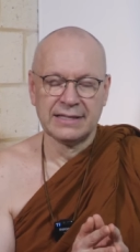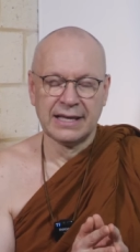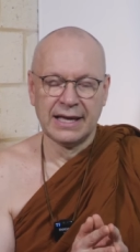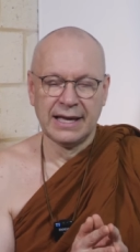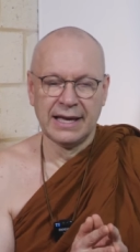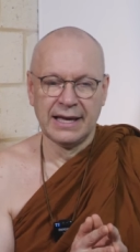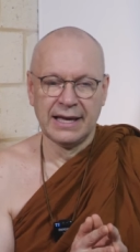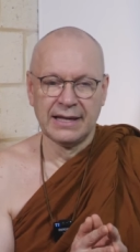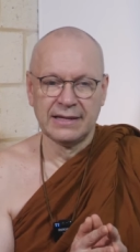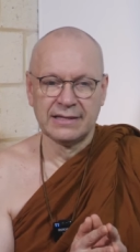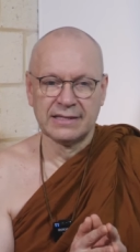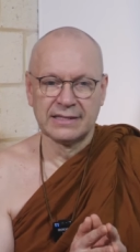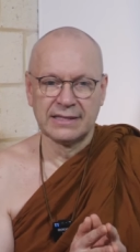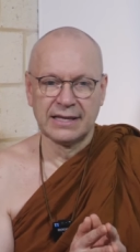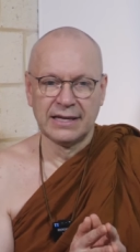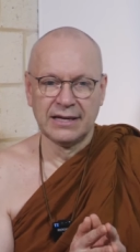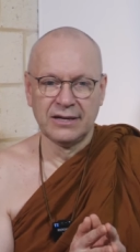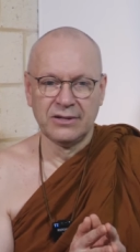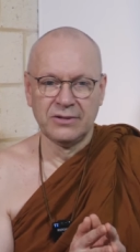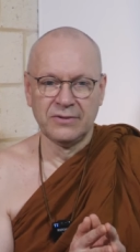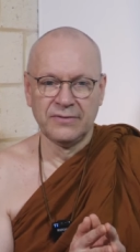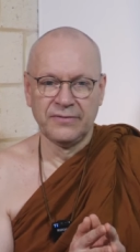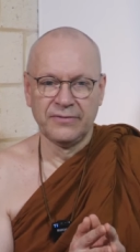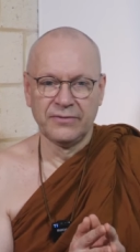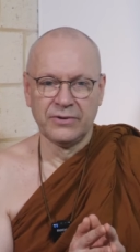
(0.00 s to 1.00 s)
and
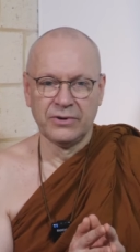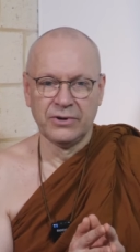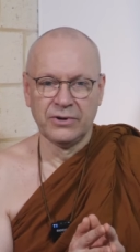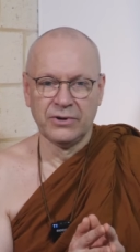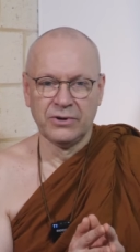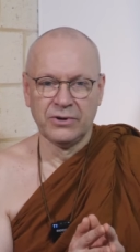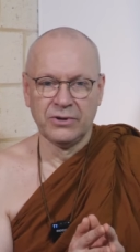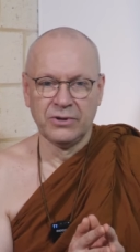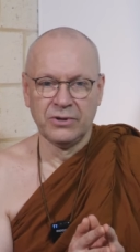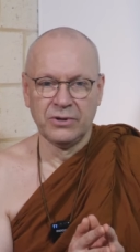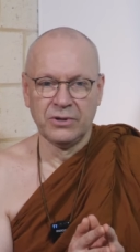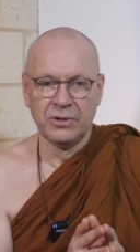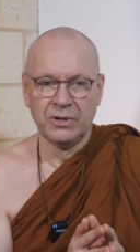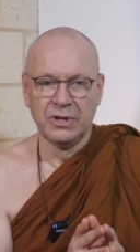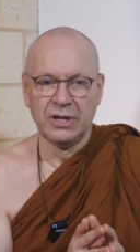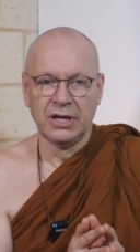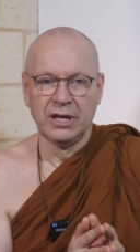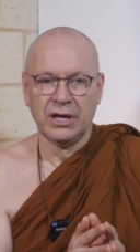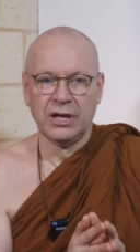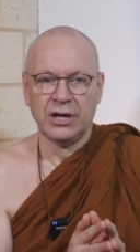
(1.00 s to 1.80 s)
skillful,